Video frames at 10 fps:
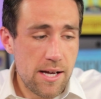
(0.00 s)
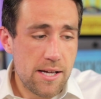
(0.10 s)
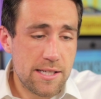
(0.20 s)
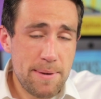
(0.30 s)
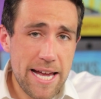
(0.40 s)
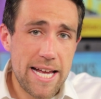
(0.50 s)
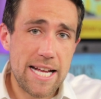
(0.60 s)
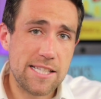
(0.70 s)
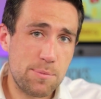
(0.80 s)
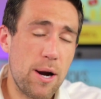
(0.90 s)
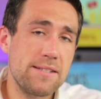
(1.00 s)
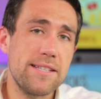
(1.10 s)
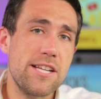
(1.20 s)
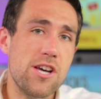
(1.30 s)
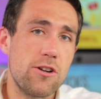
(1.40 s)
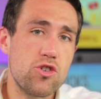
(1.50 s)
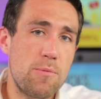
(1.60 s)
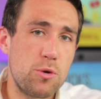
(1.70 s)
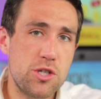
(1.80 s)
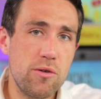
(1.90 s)
To me, it's surprising that Donald
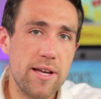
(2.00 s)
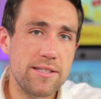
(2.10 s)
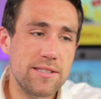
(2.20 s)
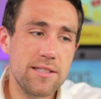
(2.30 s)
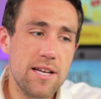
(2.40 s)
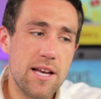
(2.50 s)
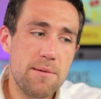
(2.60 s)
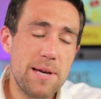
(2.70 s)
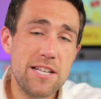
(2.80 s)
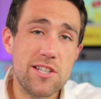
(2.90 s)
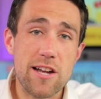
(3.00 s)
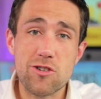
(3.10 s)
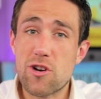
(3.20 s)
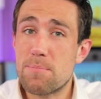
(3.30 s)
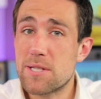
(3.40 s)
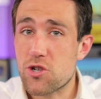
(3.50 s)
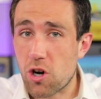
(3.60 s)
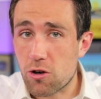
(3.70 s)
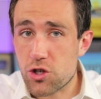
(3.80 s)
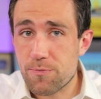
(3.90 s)
Trump would do this because Donald Trump is in
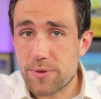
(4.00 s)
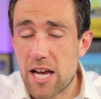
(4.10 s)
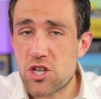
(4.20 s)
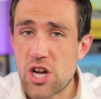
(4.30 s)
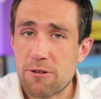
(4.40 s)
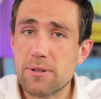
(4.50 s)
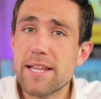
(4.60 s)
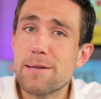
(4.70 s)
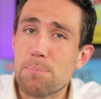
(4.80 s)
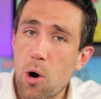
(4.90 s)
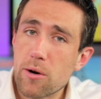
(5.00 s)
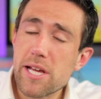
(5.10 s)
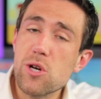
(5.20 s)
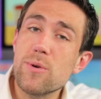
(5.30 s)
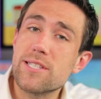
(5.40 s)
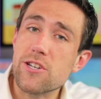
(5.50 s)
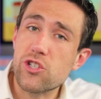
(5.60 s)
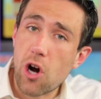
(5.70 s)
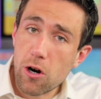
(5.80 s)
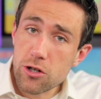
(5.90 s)
charge. And generally, the party who is in
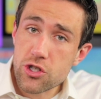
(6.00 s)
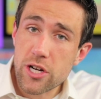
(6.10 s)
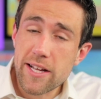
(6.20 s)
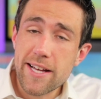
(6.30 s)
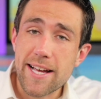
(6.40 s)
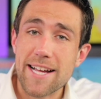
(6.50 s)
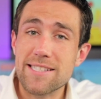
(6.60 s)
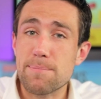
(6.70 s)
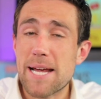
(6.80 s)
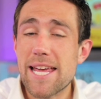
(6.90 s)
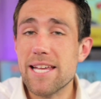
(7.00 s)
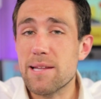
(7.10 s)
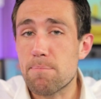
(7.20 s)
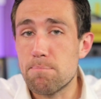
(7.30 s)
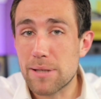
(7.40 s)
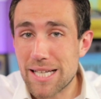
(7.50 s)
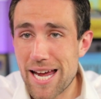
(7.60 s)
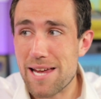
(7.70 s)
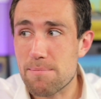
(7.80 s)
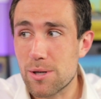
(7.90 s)
charge ends up taking the
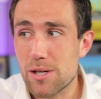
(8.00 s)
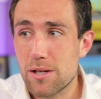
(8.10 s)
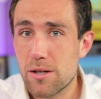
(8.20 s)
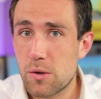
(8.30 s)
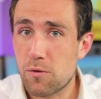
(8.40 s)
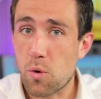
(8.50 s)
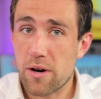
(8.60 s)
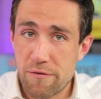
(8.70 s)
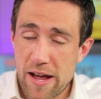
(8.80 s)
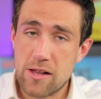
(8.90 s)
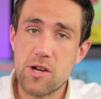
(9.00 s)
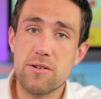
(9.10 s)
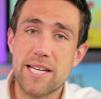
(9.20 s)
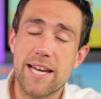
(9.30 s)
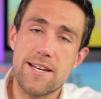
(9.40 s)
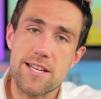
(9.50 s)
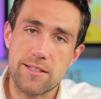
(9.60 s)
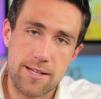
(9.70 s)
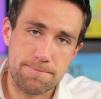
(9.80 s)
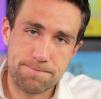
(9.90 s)
blame for a failure to get a deal
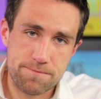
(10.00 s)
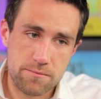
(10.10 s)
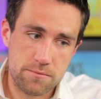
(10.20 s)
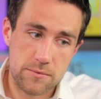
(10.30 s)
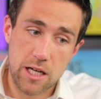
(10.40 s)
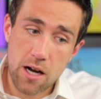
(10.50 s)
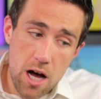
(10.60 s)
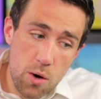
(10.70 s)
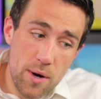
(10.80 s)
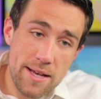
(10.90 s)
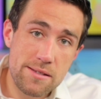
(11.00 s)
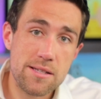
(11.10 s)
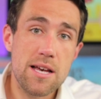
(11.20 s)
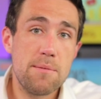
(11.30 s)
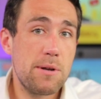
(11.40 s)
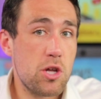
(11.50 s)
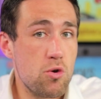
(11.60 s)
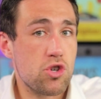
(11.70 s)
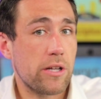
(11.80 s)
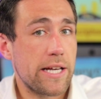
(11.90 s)
done. Not always, but
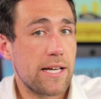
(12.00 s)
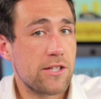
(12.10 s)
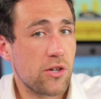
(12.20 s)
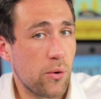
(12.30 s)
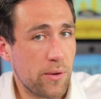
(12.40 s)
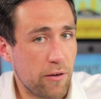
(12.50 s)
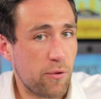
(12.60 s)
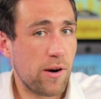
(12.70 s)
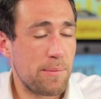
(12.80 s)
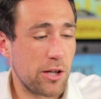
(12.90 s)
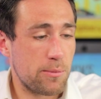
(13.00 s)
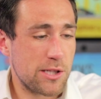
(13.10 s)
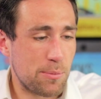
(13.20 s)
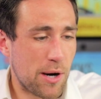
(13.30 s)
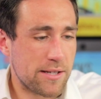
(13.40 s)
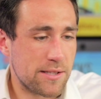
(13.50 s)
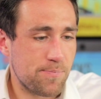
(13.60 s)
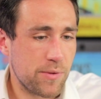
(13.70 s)
usually, and so therefore I'm a little bit surprised.